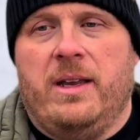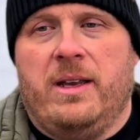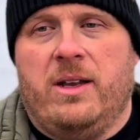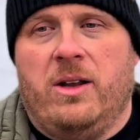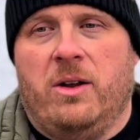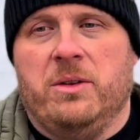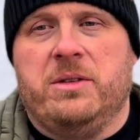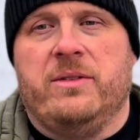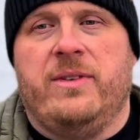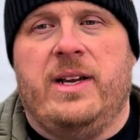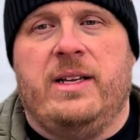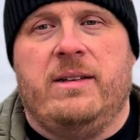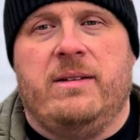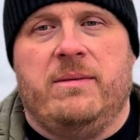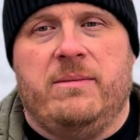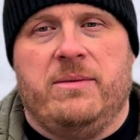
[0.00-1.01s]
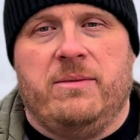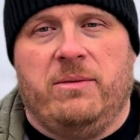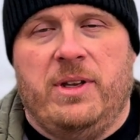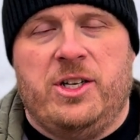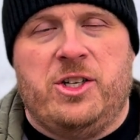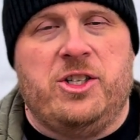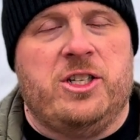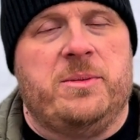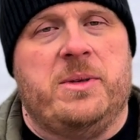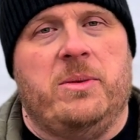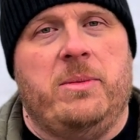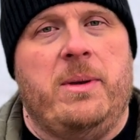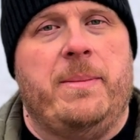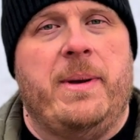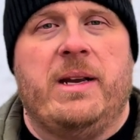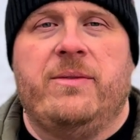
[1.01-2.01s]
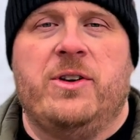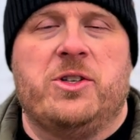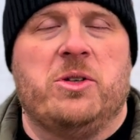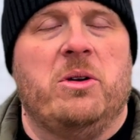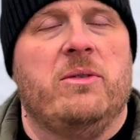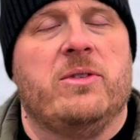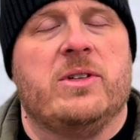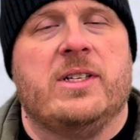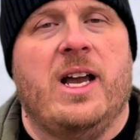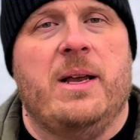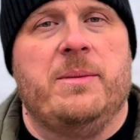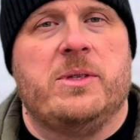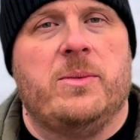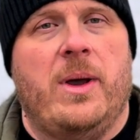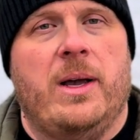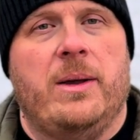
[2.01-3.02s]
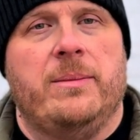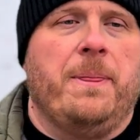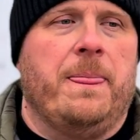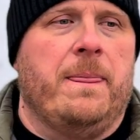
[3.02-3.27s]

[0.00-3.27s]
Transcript: cultivate relationships that will be beneficial over time as well.